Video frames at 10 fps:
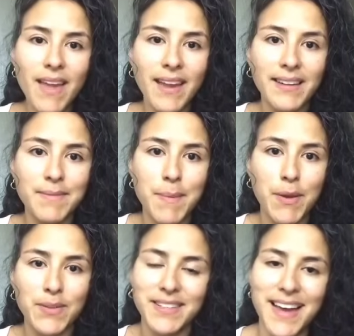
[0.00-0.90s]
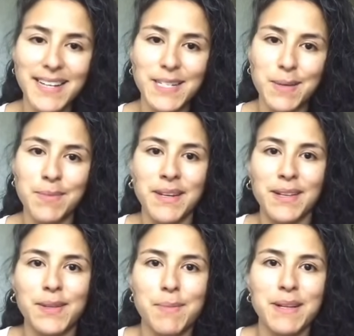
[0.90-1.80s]
and maybe go to the hot tub in
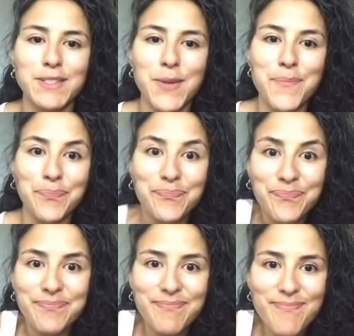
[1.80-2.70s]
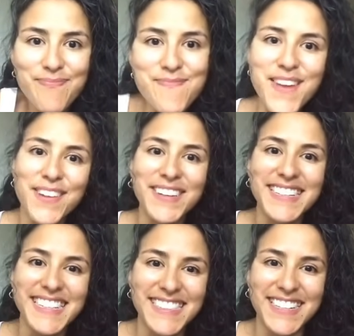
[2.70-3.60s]
a little bit too. All right,
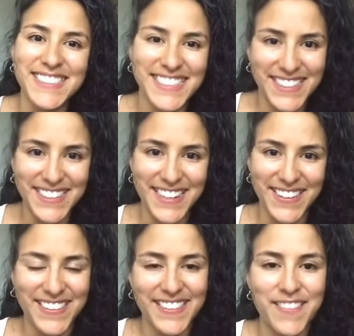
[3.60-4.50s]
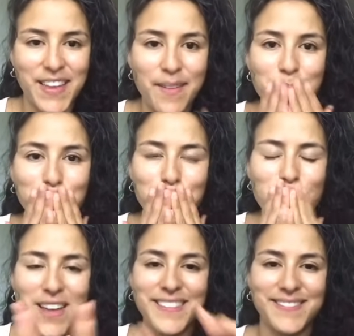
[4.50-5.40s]
talk to you later. Love
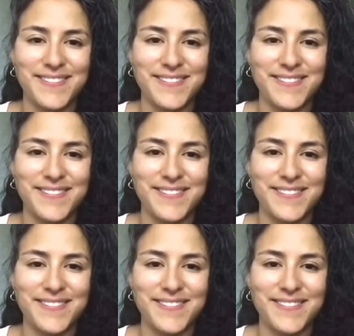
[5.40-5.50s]
y'all.